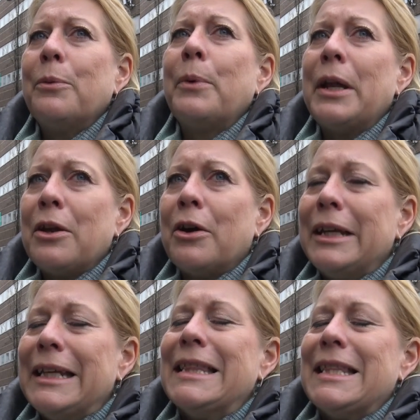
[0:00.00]
when you are
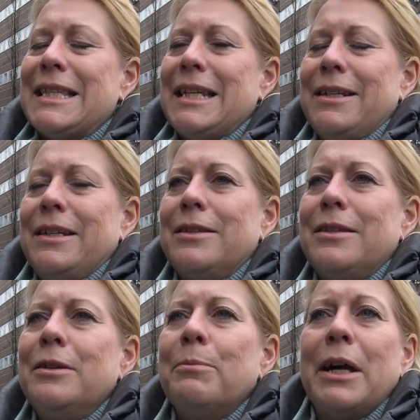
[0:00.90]
in the
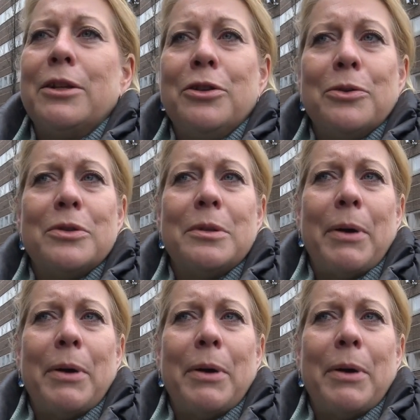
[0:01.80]
cities, might use